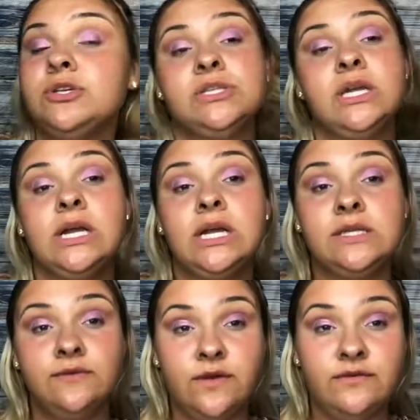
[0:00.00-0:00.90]
just like a
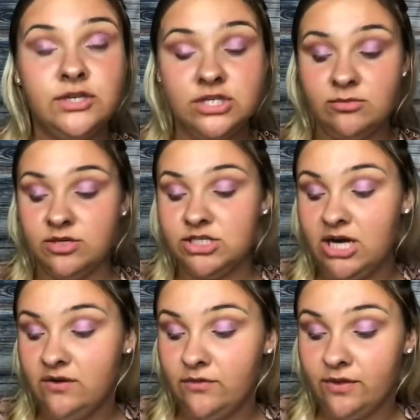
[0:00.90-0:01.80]
nice fluffy shimmer
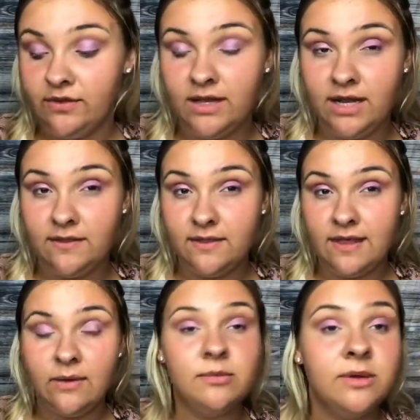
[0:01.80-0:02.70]
shade for the lid. I think
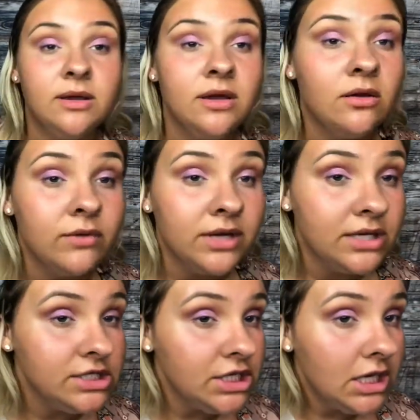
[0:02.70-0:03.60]
that would be a really
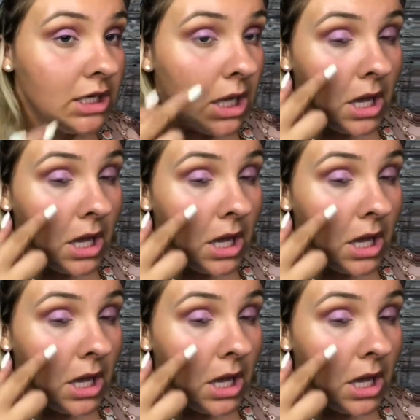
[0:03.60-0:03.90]
nice shade.